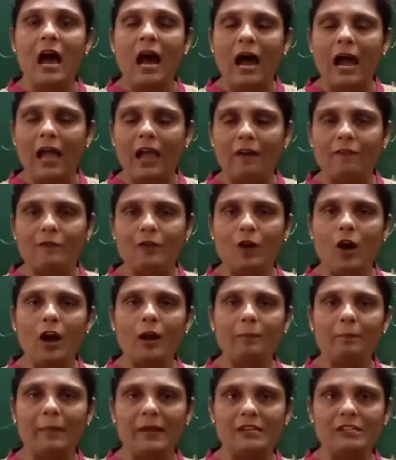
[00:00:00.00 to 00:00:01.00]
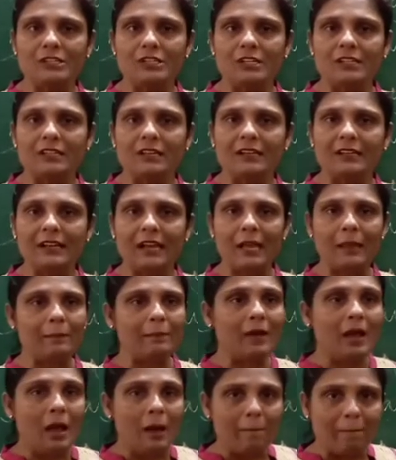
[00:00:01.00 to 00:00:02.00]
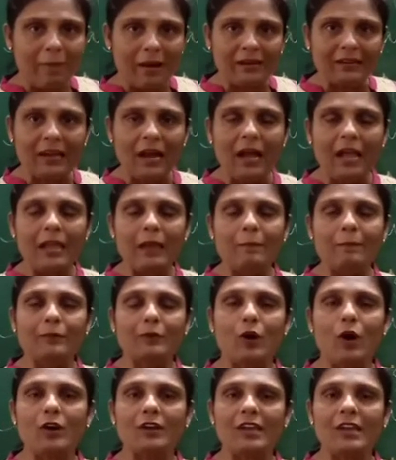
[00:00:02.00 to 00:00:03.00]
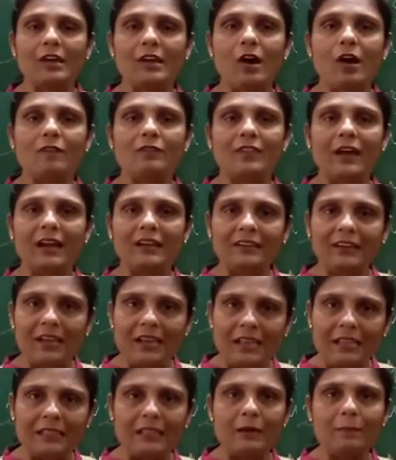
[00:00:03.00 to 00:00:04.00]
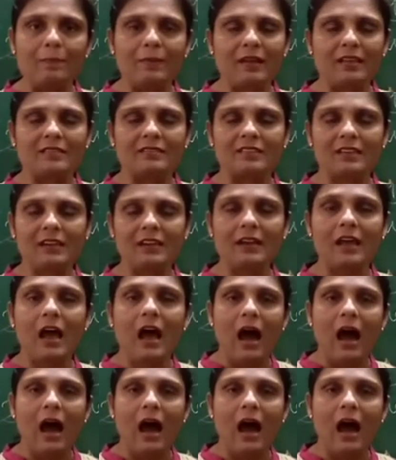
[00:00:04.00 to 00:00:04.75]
I have not mentioned the time. But I am talking of that in the present.